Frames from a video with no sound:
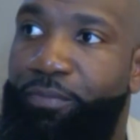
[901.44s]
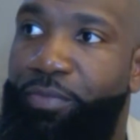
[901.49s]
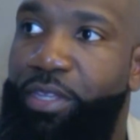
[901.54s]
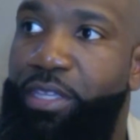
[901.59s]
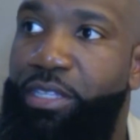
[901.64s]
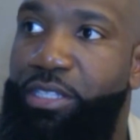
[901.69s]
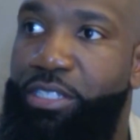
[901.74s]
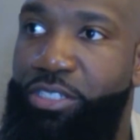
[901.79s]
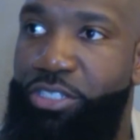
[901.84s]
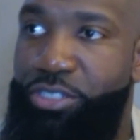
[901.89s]

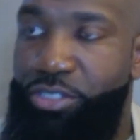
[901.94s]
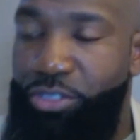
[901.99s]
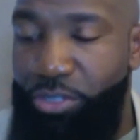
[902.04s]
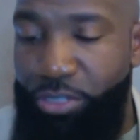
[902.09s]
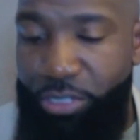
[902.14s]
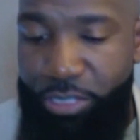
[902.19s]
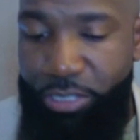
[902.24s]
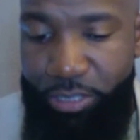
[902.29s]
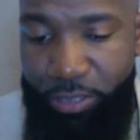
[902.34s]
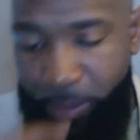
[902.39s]
the
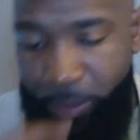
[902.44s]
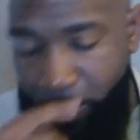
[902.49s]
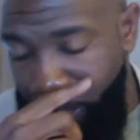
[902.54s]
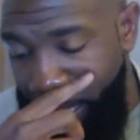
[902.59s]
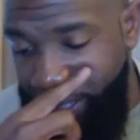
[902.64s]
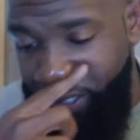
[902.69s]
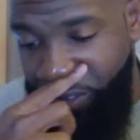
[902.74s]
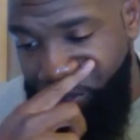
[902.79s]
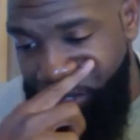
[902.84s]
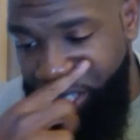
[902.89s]
sources,
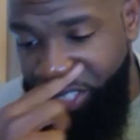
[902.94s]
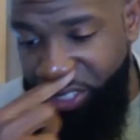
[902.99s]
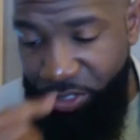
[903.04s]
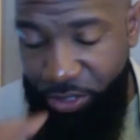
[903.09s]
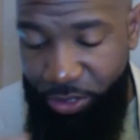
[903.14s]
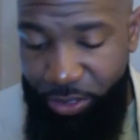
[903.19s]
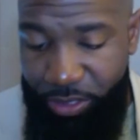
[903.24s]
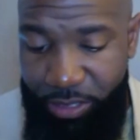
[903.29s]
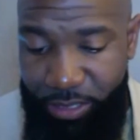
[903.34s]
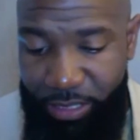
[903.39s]
like the
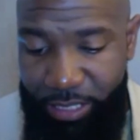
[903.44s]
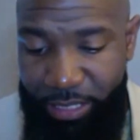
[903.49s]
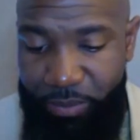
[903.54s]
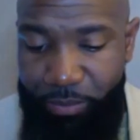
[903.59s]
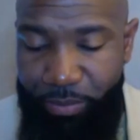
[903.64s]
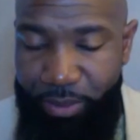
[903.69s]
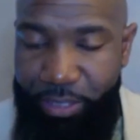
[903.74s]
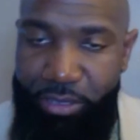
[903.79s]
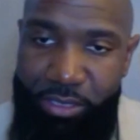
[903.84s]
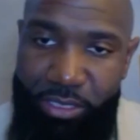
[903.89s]
resources that's
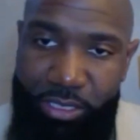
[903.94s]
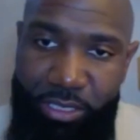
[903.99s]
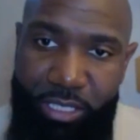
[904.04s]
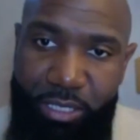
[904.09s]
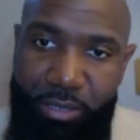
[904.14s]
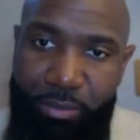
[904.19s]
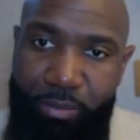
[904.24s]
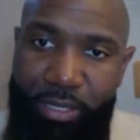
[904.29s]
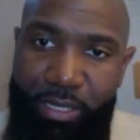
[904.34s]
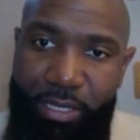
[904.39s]
built to
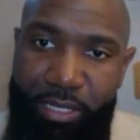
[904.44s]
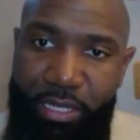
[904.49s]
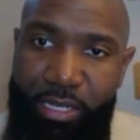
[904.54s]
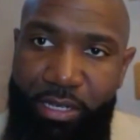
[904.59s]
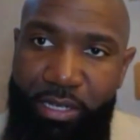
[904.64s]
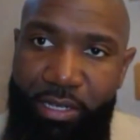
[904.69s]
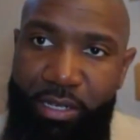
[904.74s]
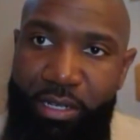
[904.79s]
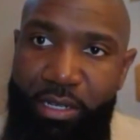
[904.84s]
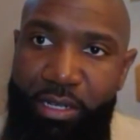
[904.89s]
come in
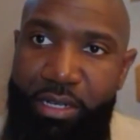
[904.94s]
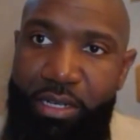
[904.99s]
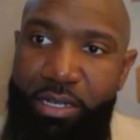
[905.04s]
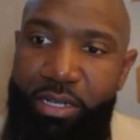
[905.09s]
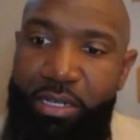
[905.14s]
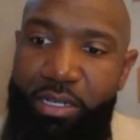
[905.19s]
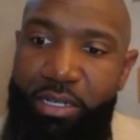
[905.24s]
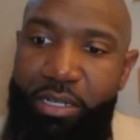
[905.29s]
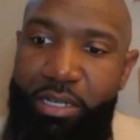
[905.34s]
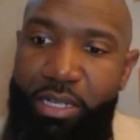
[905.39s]
there,
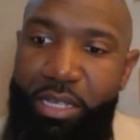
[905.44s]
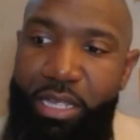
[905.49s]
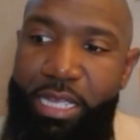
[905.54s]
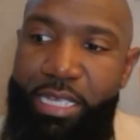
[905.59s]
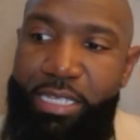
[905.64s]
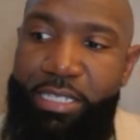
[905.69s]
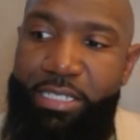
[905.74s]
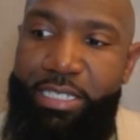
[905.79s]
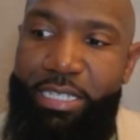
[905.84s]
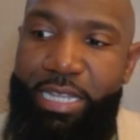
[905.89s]

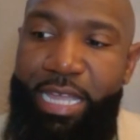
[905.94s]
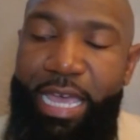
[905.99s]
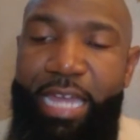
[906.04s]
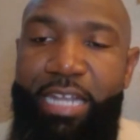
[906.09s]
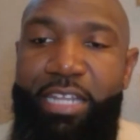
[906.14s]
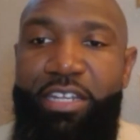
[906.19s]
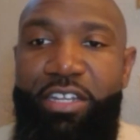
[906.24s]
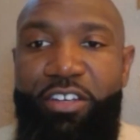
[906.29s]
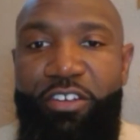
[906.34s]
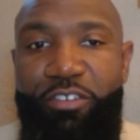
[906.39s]
is not
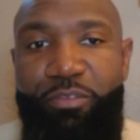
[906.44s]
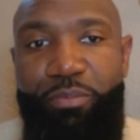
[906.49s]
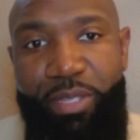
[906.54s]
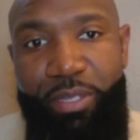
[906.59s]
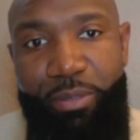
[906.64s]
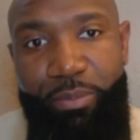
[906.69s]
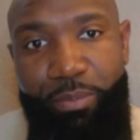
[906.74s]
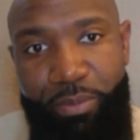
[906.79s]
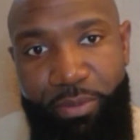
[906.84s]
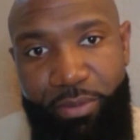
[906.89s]
enough
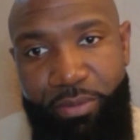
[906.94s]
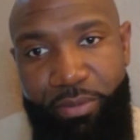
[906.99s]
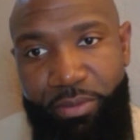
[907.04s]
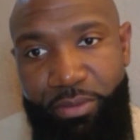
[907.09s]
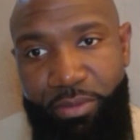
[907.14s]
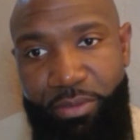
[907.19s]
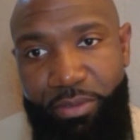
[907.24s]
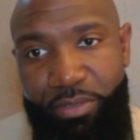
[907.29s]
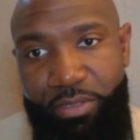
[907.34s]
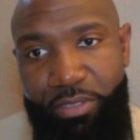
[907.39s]
people.
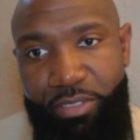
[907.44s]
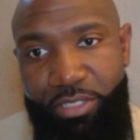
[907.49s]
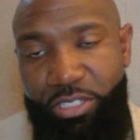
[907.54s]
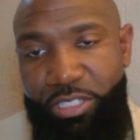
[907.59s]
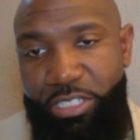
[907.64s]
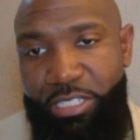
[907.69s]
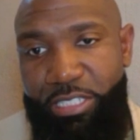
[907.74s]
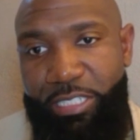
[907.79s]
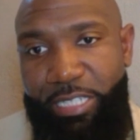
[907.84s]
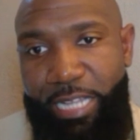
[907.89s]
So
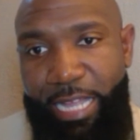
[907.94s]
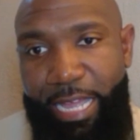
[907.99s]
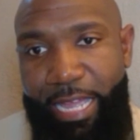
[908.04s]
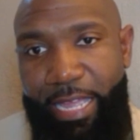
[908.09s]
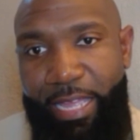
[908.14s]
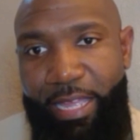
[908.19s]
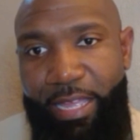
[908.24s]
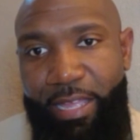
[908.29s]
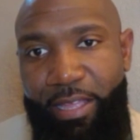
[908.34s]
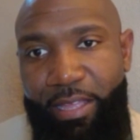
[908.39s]
just
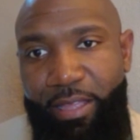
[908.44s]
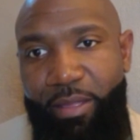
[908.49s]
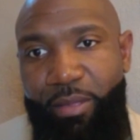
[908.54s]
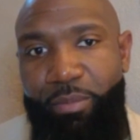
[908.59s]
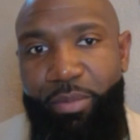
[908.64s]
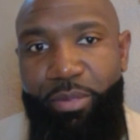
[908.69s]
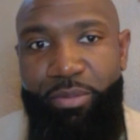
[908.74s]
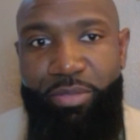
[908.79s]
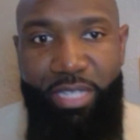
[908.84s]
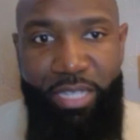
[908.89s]
like
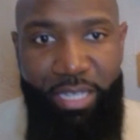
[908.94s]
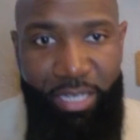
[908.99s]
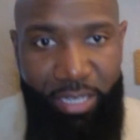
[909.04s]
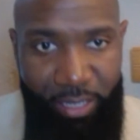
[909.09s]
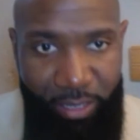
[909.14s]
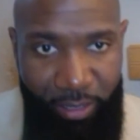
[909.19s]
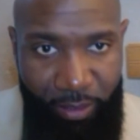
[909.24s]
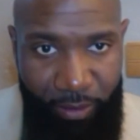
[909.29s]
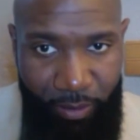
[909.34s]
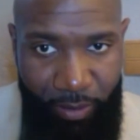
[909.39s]
people
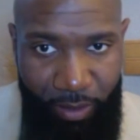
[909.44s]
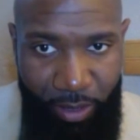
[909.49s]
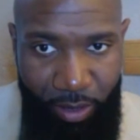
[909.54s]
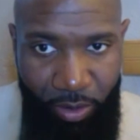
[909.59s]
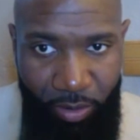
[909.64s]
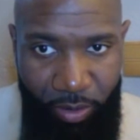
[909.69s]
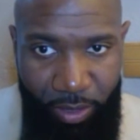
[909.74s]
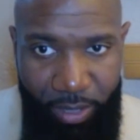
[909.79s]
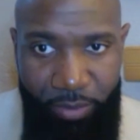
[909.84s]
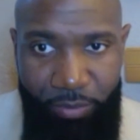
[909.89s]
say,
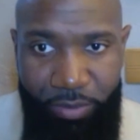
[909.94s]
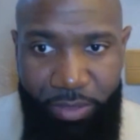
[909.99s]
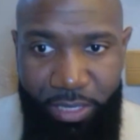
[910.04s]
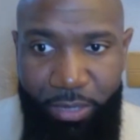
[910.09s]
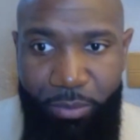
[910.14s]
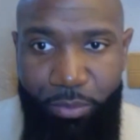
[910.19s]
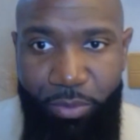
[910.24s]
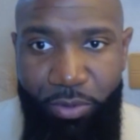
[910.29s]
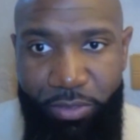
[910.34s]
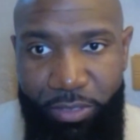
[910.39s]
okay, we
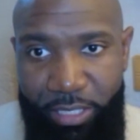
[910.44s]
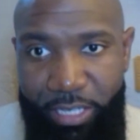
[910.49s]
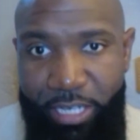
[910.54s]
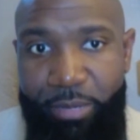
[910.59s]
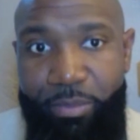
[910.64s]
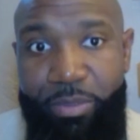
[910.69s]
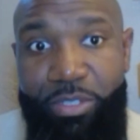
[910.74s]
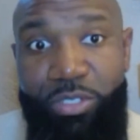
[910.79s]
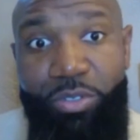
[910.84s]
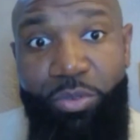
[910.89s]
need more
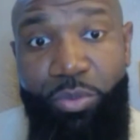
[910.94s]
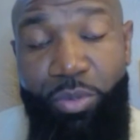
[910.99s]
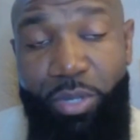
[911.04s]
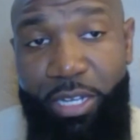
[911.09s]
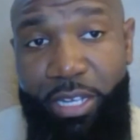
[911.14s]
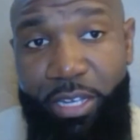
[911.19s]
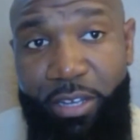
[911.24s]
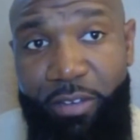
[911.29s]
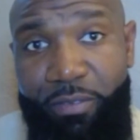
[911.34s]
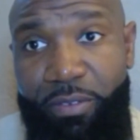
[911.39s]
therapists or
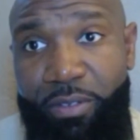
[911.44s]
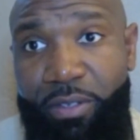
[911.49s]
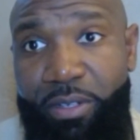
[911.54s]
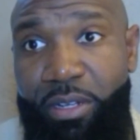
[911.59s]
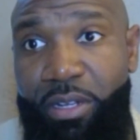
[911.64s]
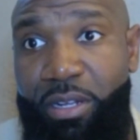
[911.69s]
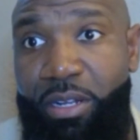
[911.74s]
whatever,